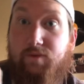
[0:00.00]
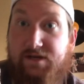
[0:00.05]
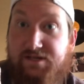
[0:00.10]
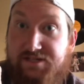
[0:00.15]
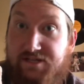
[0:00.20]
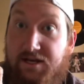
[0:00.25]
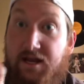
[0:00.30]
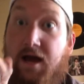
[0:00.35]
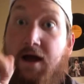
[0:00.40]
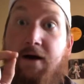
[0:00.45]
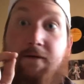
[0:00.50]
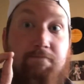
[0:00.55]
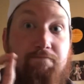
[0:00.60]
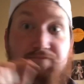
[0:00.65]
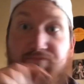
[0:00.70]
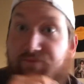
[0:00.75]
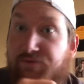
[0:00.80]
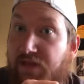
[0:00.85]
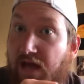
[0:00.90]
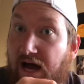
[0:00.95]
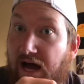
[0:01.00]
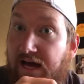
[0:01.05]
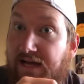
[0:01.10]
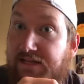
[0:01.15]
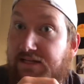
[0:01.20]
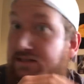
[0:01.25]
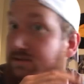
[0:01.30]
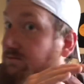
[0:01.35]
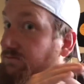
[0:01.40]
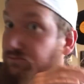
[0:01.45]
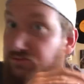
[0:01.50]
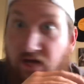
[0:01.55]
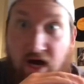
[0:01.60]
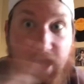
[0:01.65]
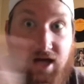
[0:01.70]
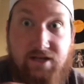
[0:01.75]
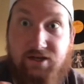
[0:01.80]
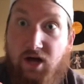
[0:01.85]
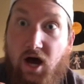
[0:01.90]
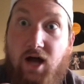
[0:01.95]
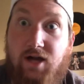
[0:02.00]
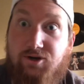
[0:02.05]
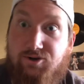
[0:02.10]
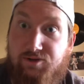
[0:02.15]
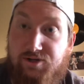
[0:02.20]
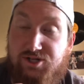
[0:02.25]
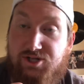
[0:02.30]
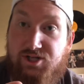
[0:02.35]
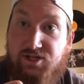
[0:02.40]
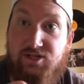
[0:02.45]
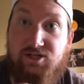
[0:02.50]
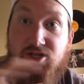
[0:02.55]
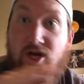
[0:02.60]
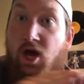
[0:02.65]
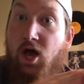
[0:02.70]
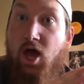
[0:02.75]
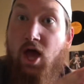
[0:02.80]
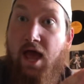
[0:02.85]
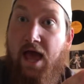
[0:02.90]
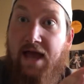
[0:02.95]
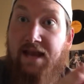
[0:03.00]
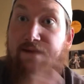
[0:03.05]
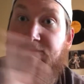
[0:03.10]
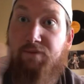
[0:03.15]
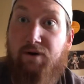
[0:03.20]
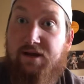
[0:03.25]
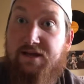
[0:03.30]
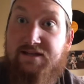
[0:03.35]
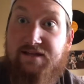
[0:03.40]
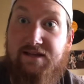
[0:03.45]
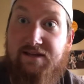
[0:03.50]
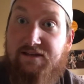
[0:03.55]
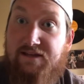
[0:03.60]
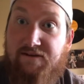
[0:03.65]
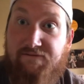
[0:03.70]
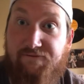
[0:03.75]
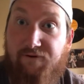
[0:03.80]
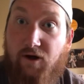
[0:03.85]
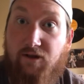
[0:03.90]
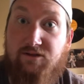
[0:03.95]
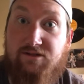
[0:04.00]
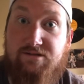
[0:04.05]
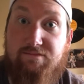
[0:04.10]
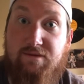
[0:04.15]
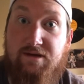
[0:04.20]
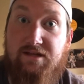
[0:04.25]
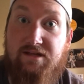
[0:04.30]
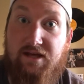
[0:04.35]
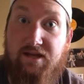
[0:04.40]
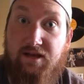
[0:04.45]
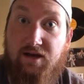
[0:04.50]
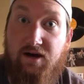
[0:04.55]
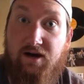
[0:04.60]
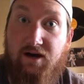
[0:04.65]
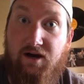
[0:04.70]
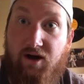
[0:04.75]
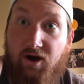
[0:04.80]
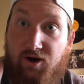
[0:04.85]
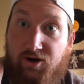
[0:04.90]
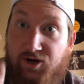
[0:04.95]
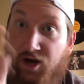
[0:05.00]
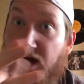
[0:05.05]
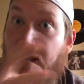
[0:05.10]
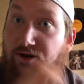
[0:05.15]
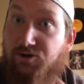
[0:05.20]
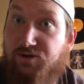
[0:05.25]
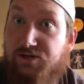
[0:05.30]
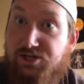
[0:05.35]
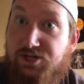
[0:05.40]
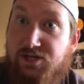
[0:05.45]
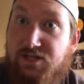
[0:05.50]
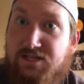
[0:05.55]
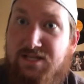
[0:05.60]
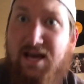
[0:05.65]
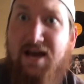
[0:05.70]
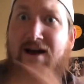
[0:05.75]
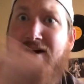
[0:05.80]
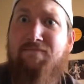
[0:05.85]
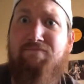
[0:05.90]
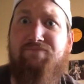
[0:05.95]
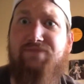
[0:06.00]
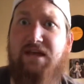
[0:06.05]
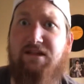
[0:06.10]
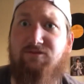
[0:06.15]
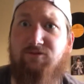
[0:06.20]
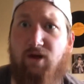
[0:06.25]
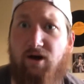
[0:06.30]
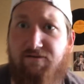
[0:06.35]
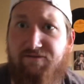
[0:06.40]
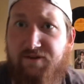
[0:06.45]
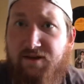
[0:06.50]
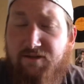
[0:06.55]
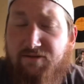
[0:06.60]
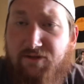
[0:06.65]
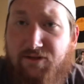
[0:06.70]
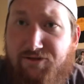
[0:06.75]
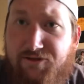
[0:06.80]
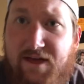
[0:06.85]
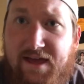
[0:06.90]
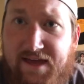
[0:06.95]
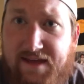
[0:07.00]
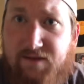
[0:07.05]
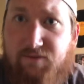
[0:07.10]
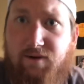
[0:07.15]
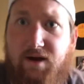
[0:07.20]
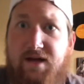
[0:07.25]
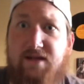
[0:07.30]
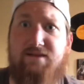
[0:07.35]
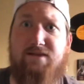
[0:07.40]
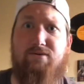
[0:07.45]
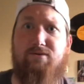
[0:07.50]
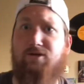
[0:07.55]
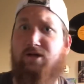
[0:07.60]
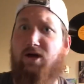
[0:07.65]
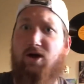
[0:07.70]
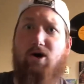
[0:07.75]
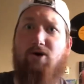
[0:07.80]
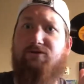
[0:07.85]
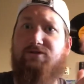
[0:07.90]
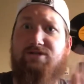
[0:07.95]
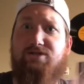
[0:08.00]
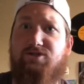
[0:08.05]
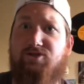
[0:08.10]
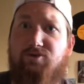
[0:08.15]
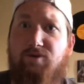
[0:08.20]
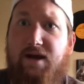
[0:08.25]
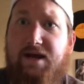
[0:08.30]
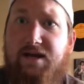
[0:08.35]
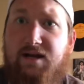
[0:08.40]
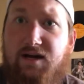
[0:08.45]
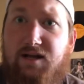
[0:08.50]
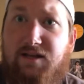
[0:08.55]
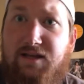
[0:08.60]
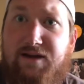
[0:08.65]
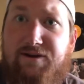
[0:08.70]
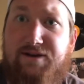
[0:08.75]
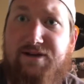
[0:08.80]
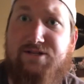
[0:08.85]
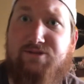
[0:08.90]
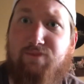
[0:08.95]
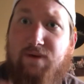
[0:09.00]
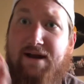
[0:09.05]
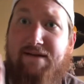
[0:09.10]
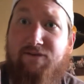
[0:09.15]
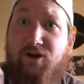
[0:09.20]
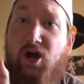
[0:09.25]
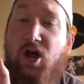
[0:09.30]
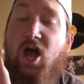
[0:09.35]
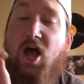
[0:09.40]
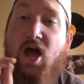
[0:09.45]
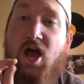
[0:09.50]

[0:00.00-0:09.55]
a reason, not non-Christians. Anybody that follows me that are not Christians, they loved the thing, right? They were like, oh, this is great, hilarious, whatever.